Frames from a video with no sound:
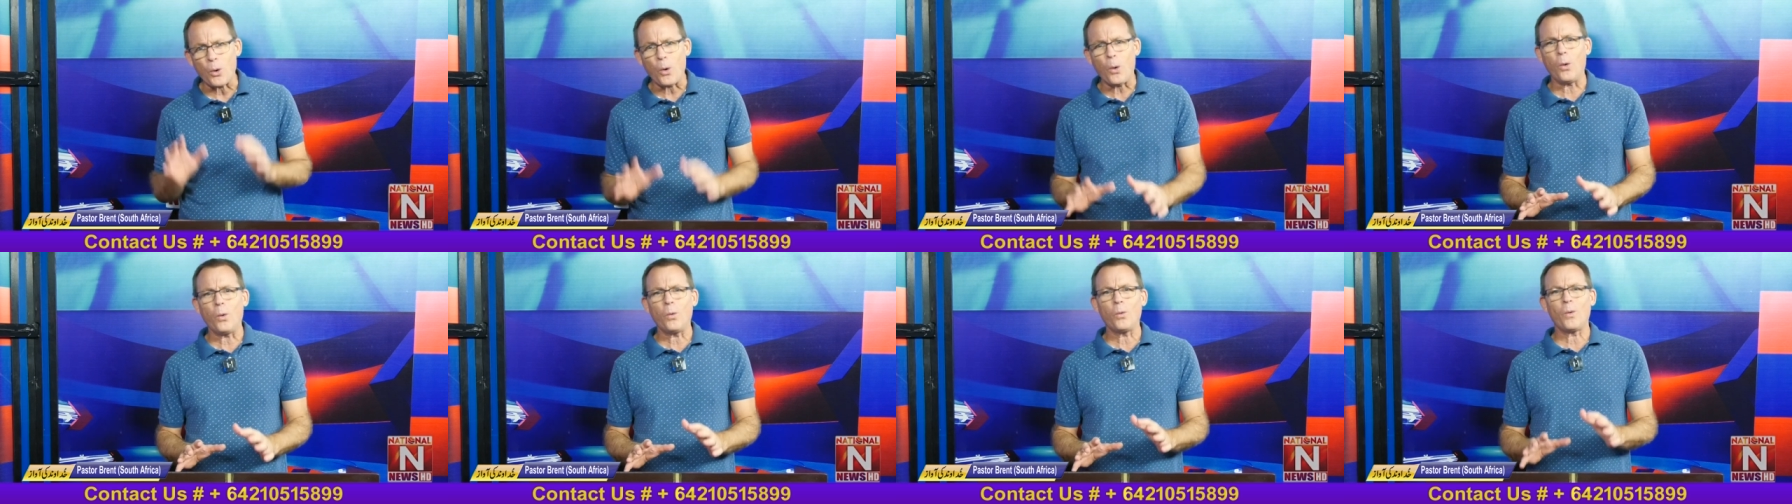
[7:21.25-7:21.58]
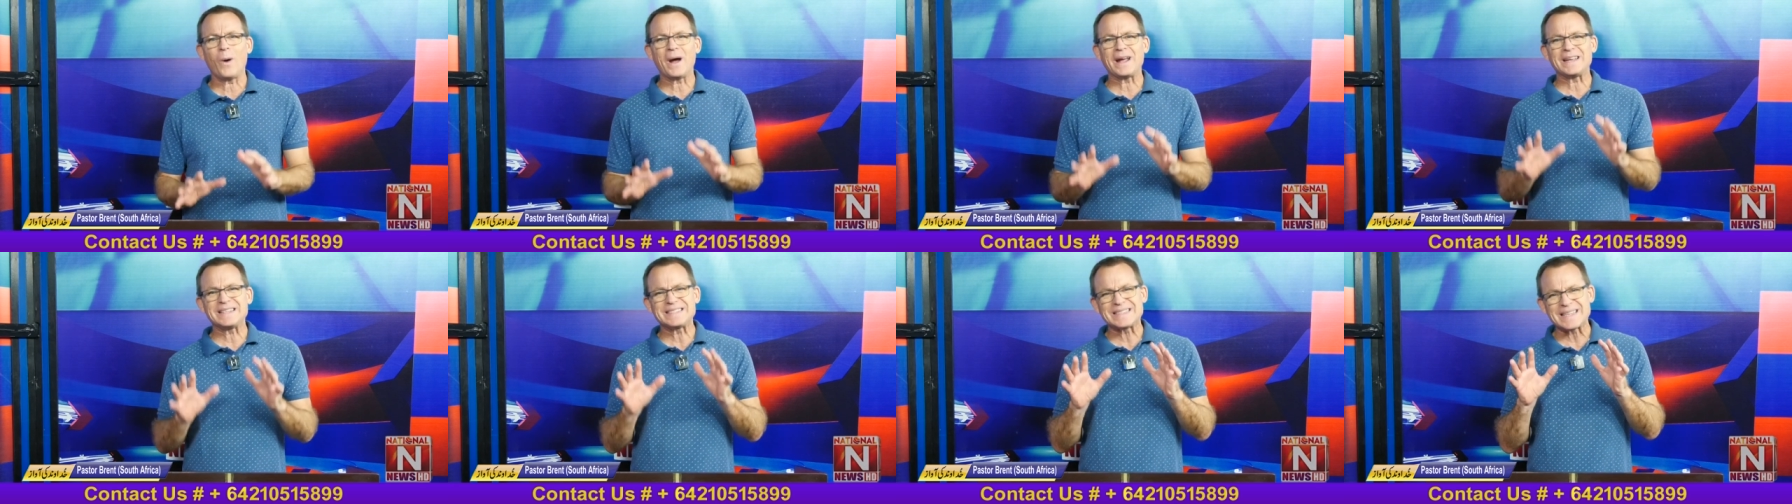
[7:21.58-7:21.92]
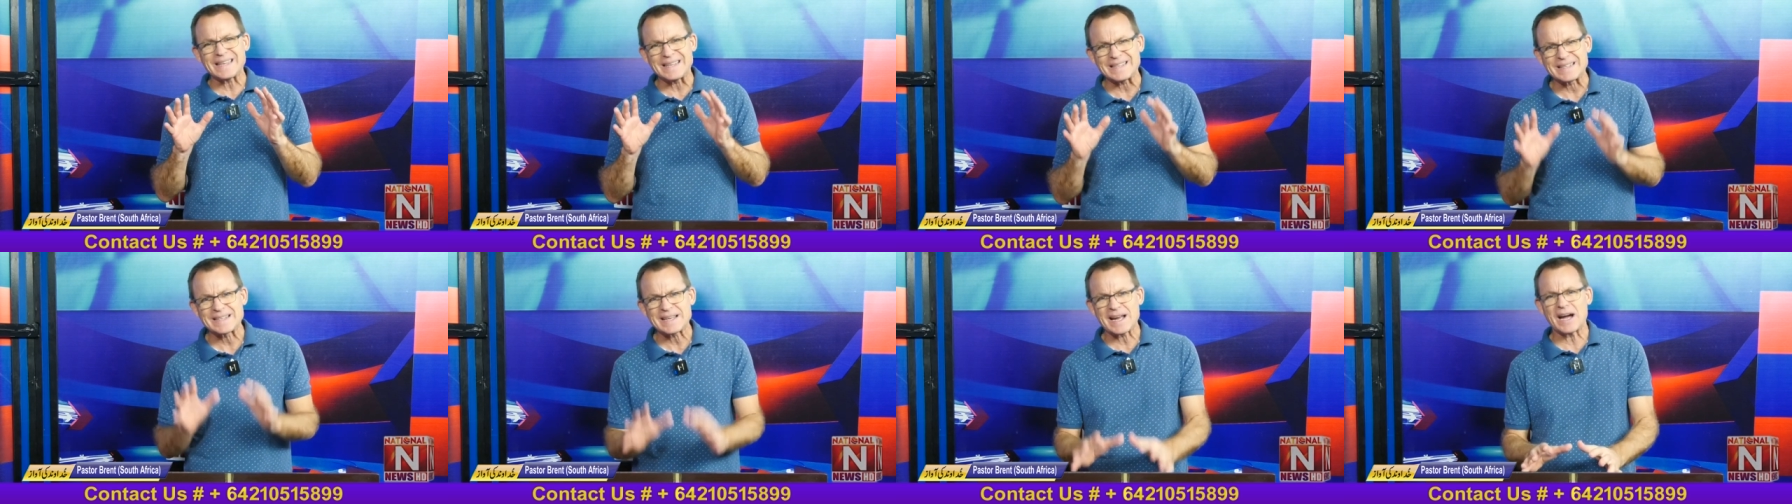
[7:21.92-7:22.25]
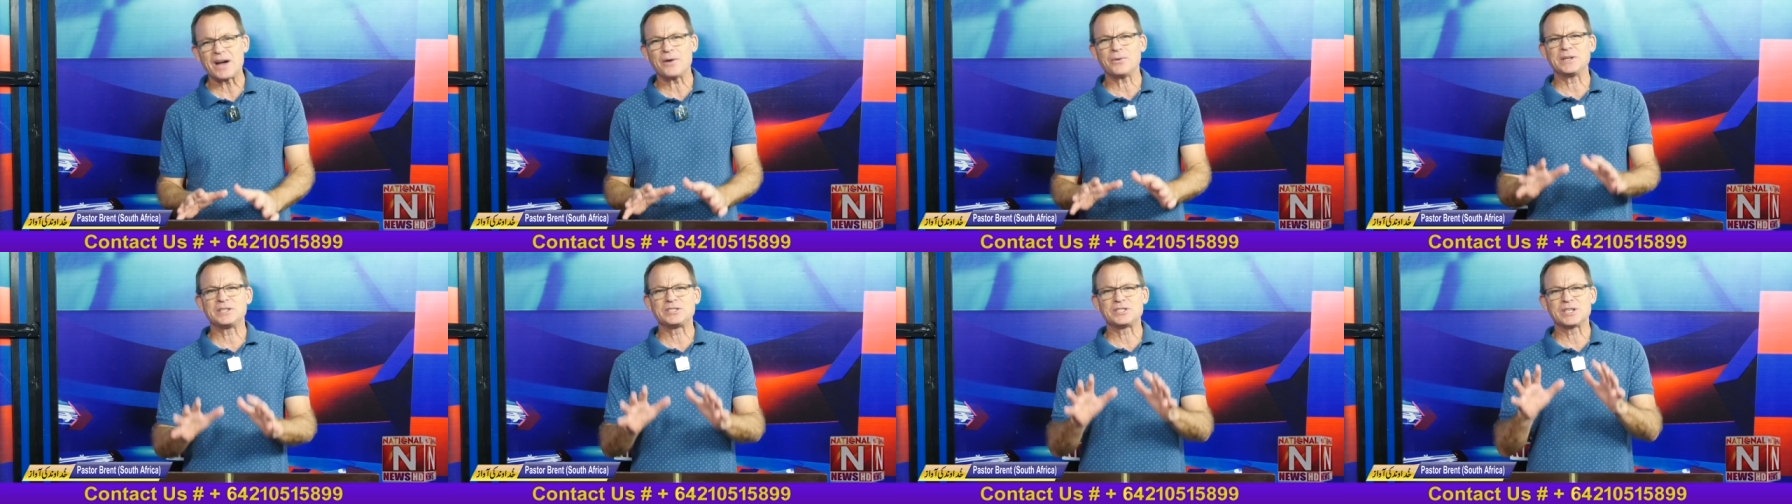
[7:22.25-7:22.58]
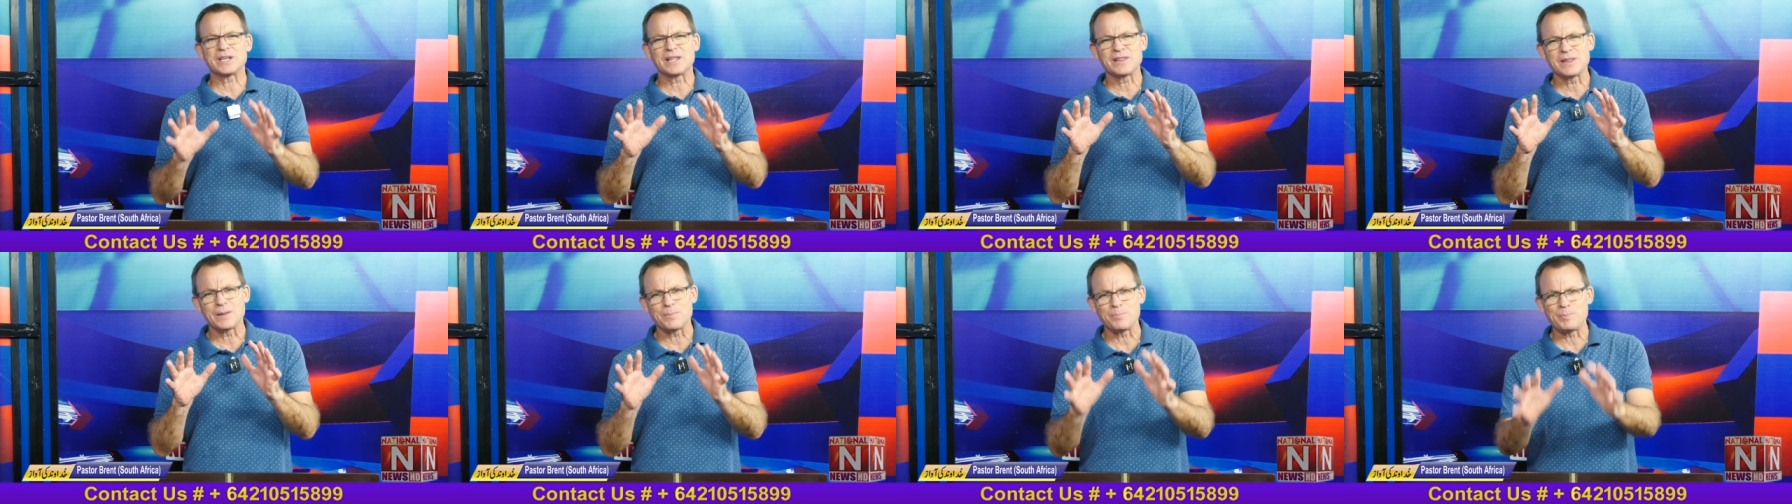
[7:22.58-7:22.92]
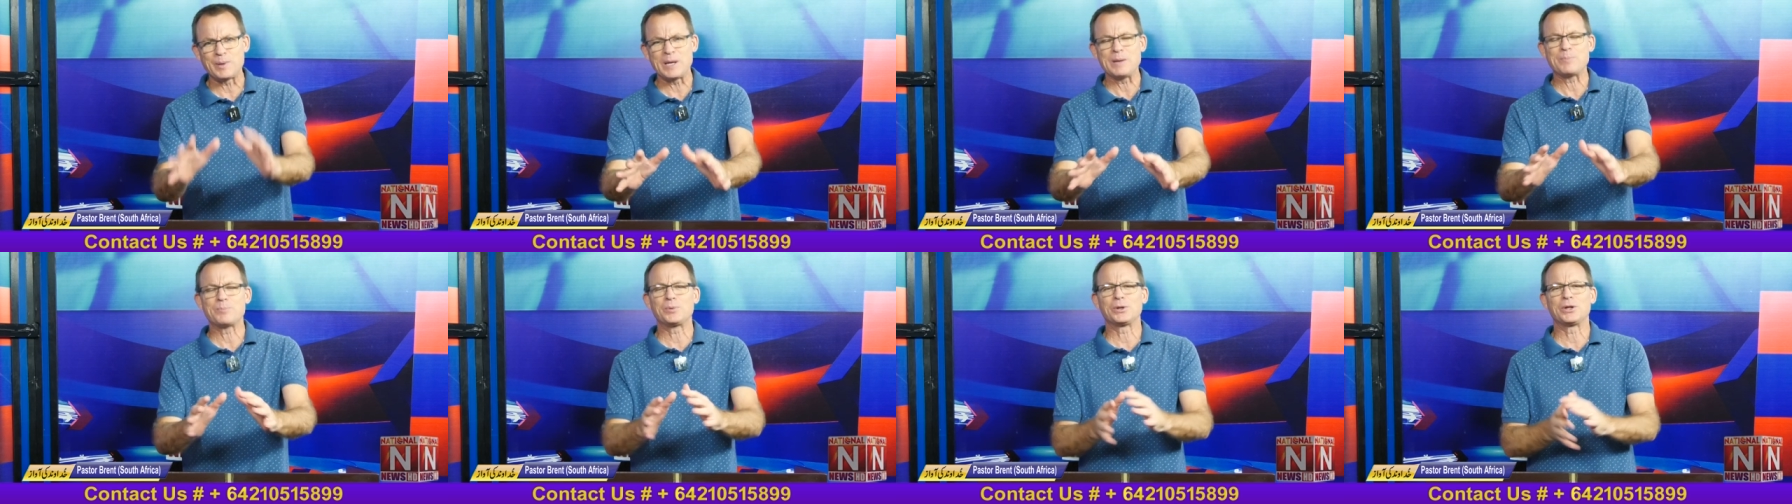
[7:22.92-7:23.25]
always encouraging the
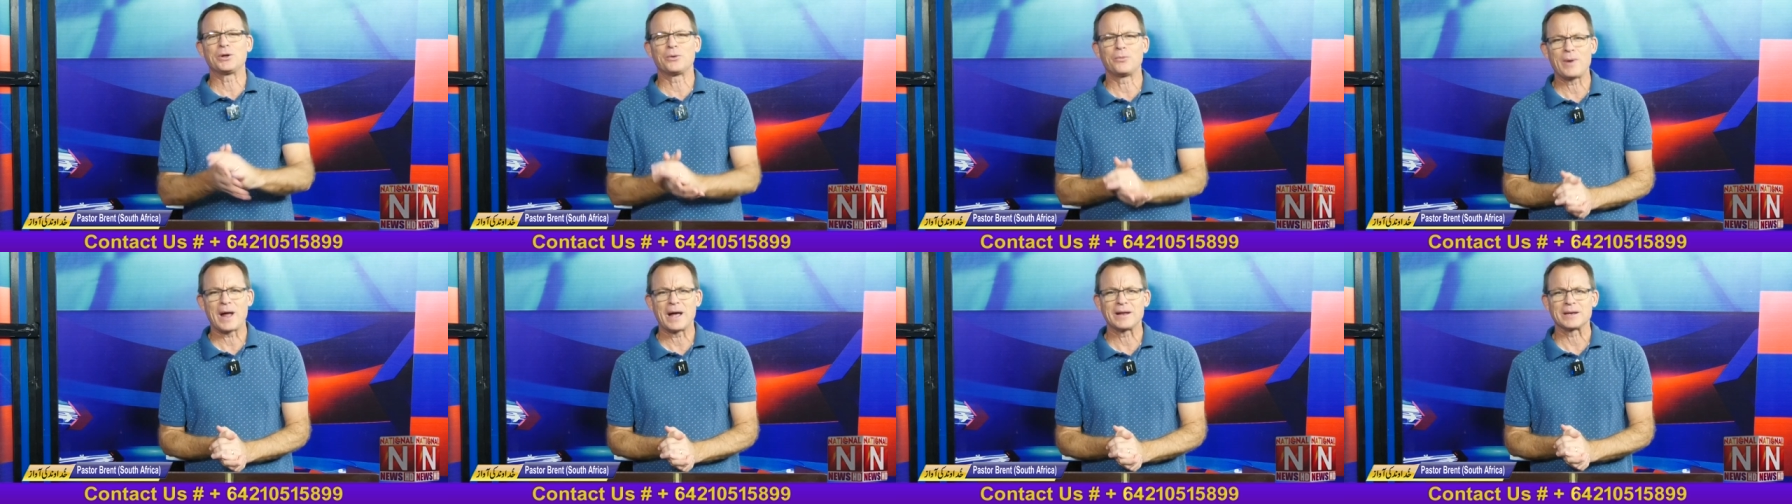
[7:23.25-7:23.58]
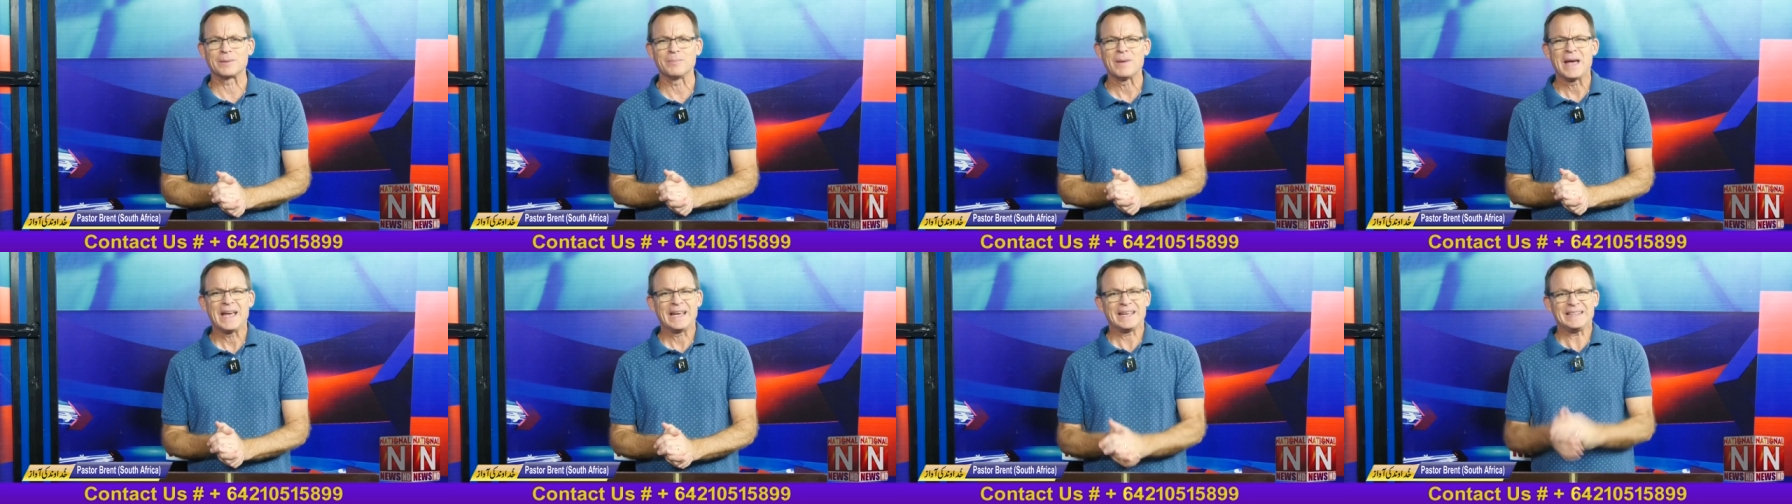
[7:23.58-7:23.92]
people around him.